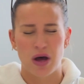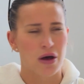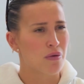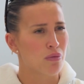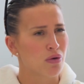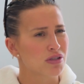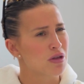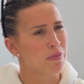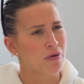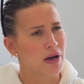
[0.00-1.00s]
but what's
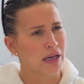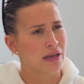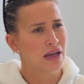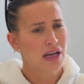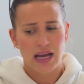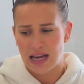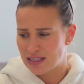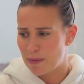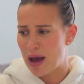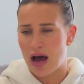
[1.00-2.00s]
the point?
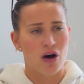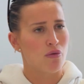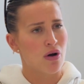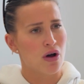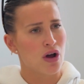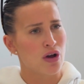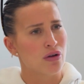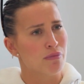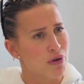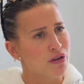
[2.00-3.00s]
It's about
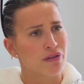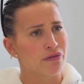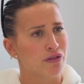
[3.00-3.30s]
moving